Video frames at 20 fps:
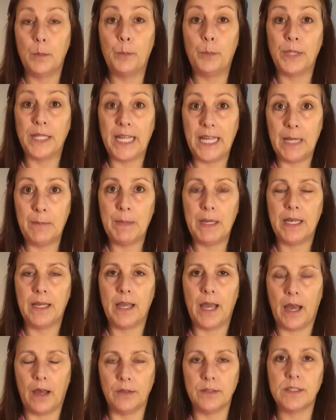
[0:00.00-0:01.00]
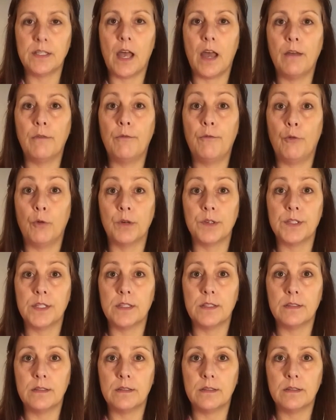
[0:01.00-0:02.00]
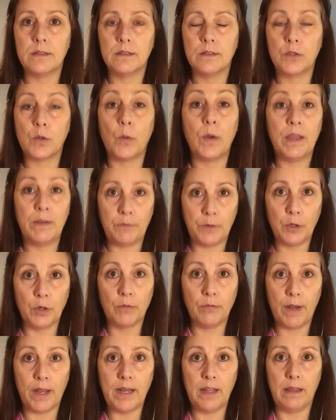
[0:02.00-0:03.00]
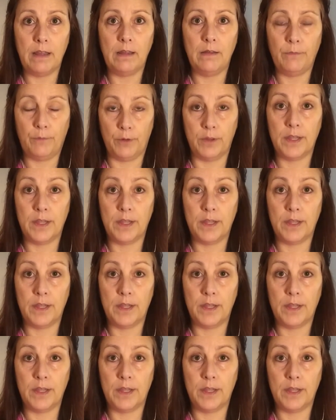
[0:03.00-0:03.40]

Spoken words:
blaming outside forces. So if you're ready for